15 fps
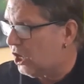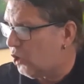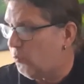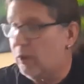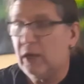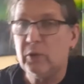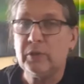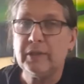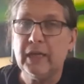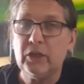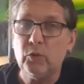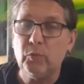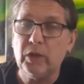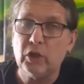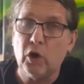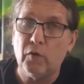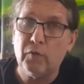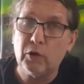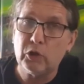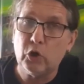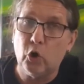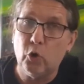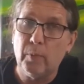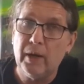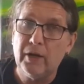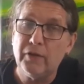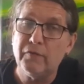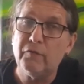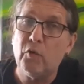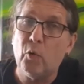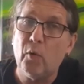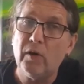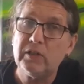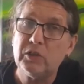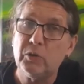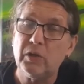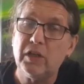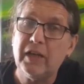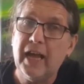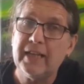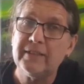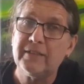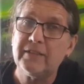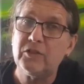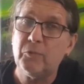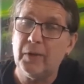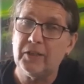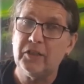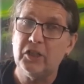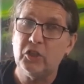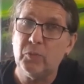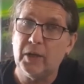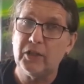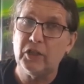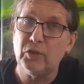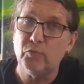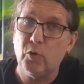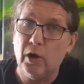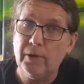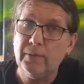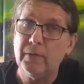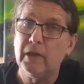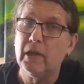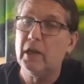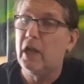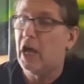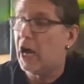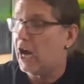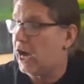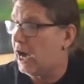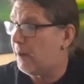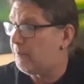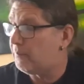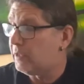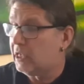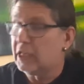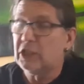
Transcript: we're looking at the week of october the 4th to the 10th 2021 um,